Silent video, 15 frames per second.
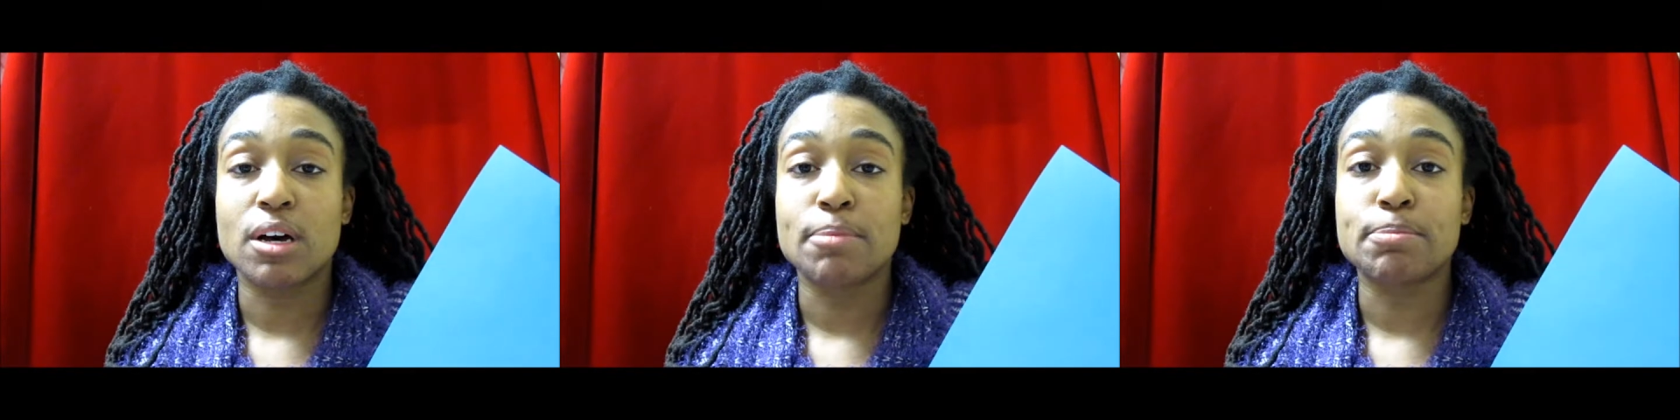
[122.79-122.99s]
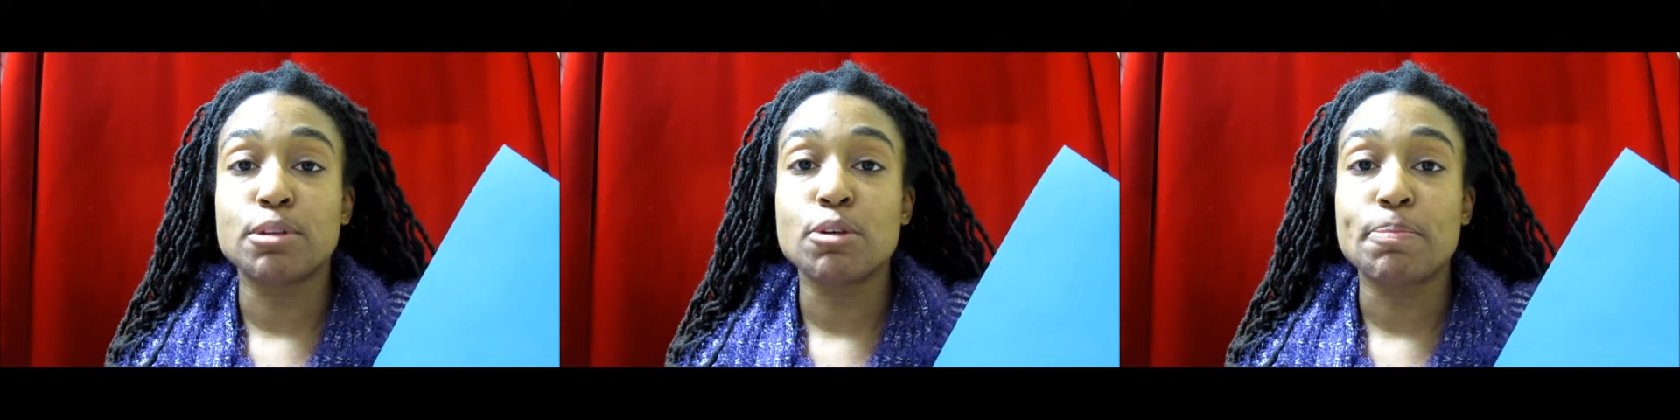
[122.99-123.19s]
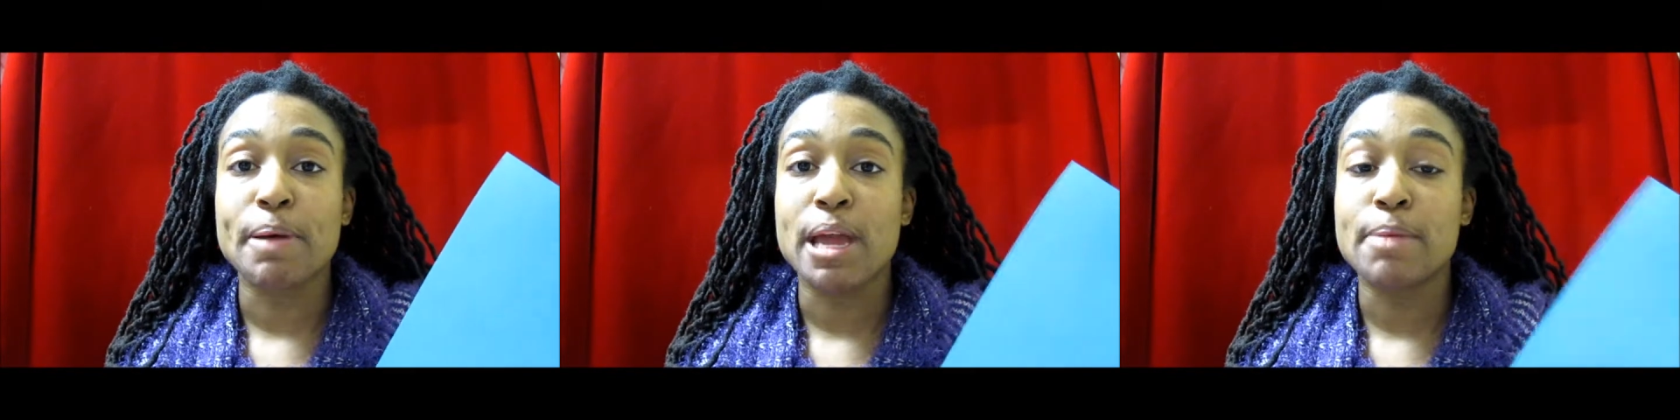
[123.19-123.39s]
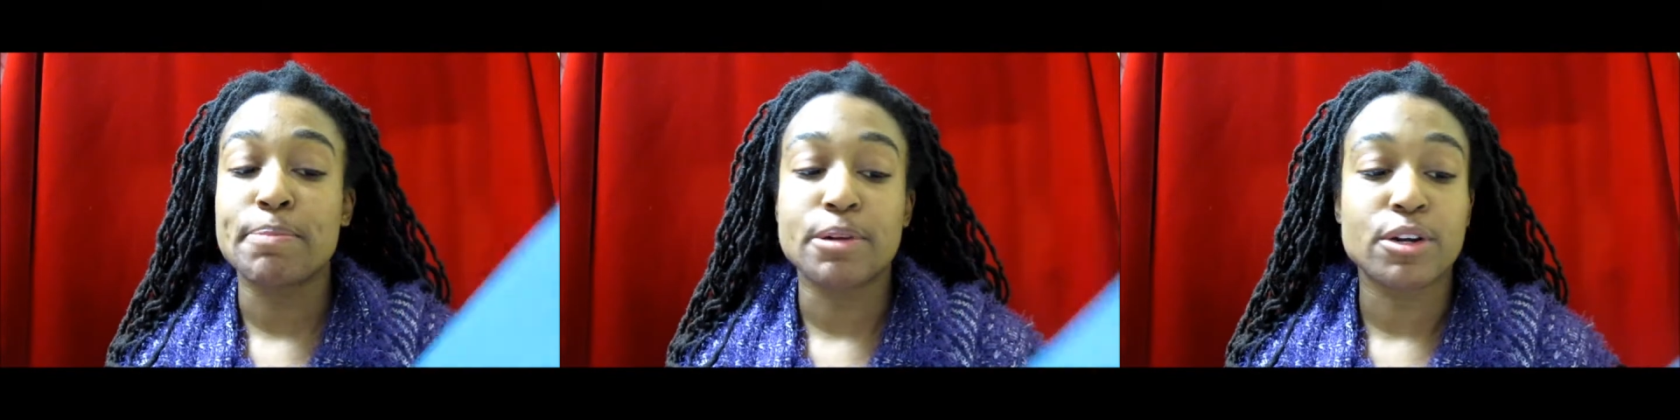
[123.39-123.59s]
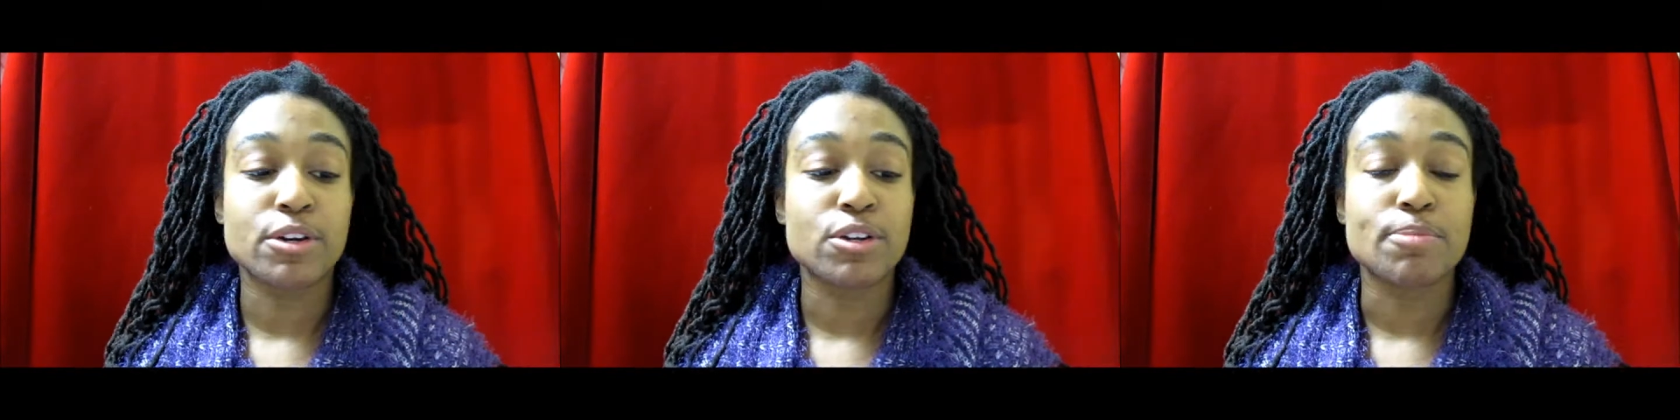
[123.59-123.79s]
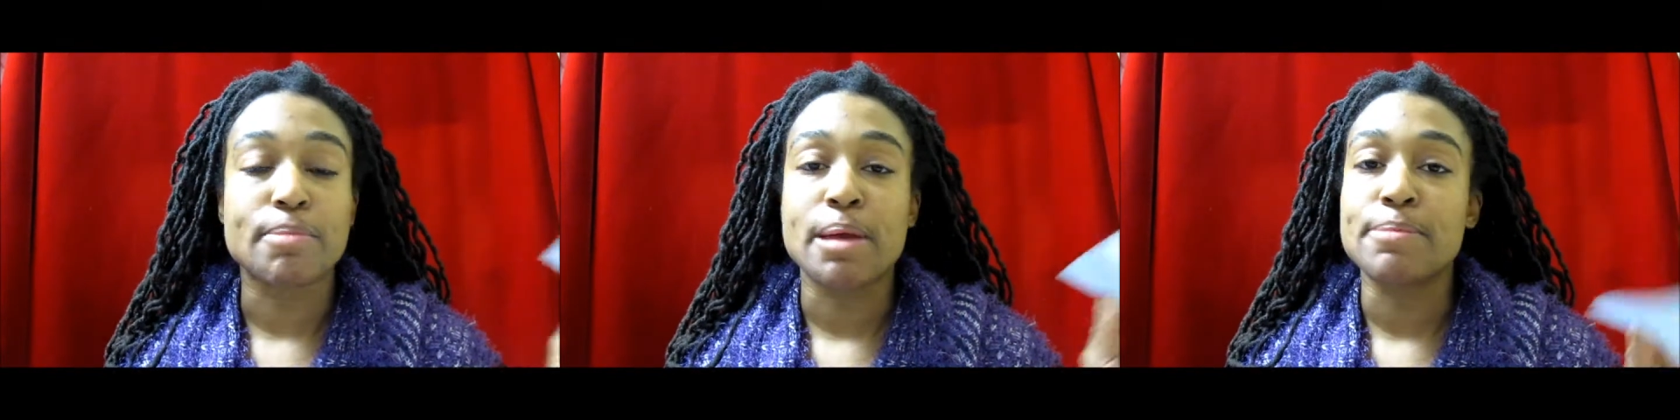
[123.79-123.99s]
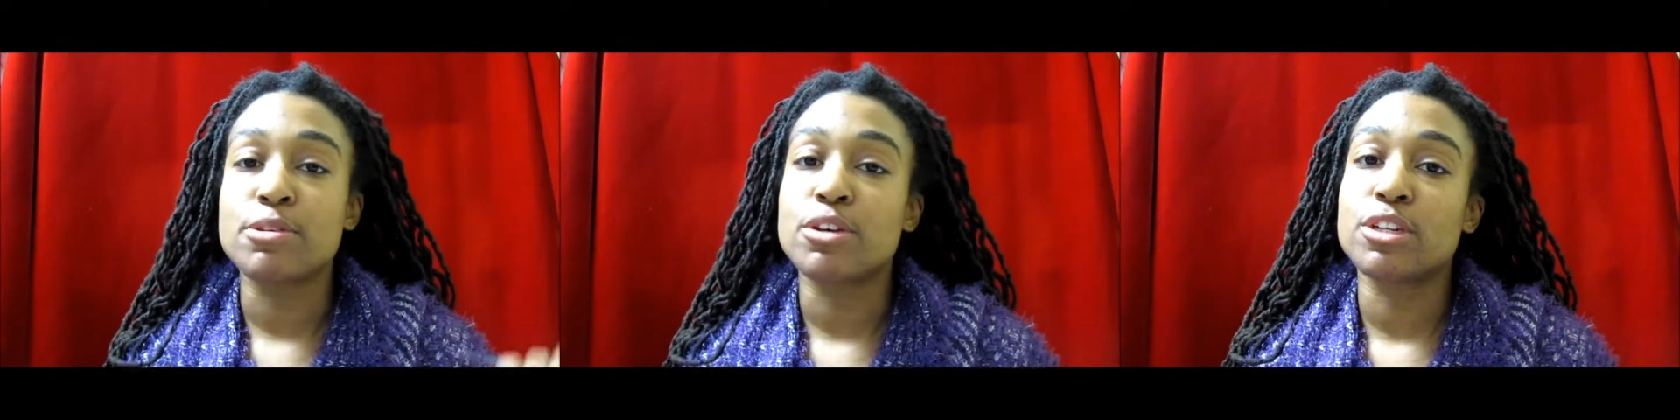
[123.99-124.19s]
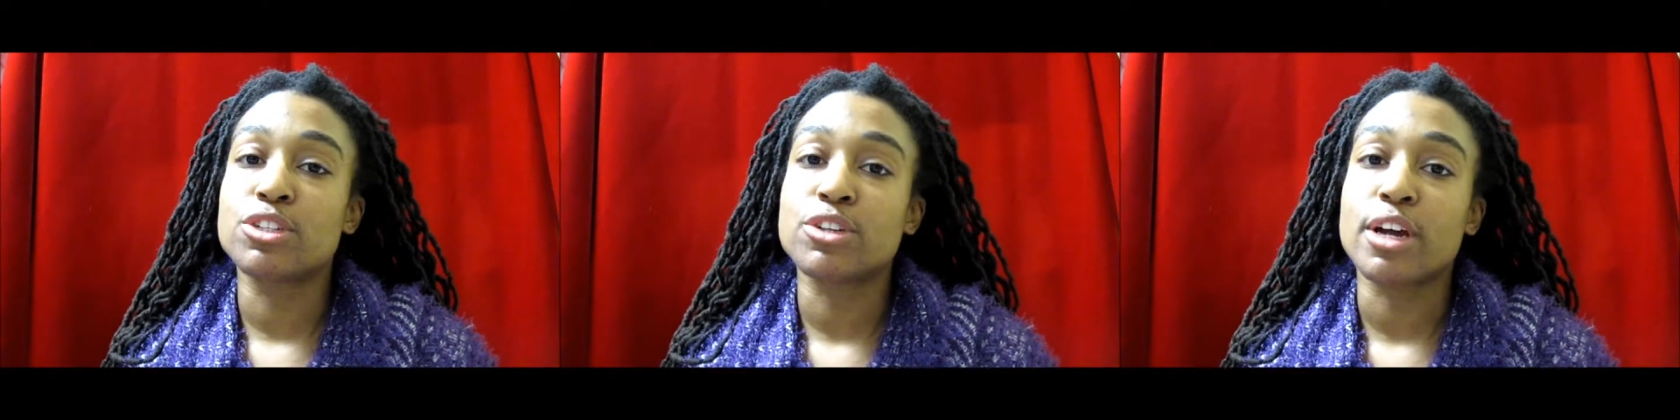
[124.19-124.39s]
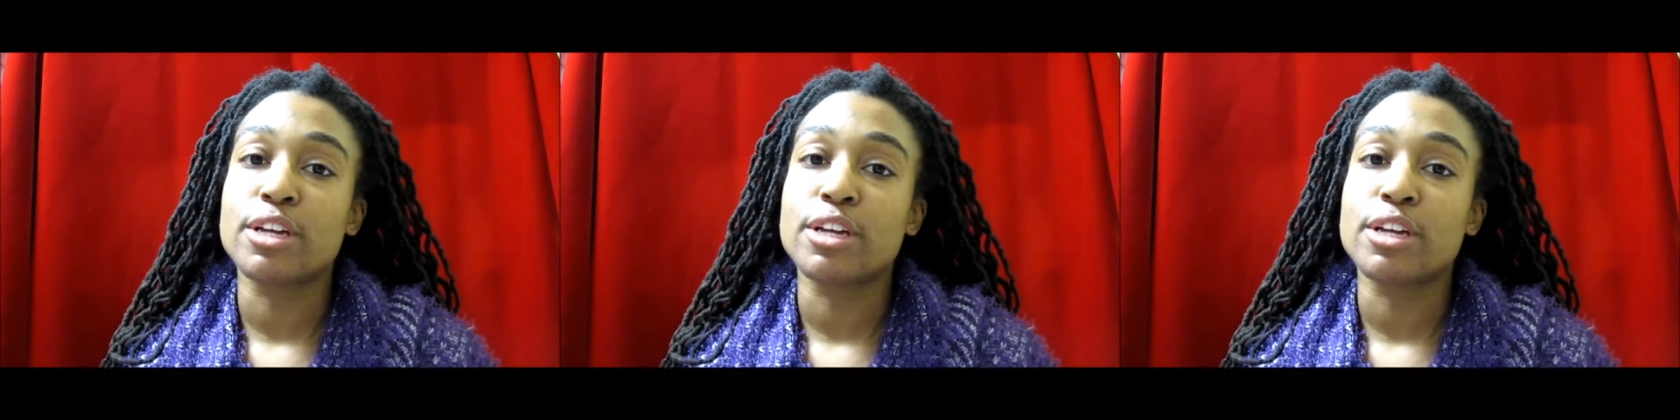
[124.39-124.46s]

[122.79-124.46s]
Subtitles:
blue paper, maybe you can try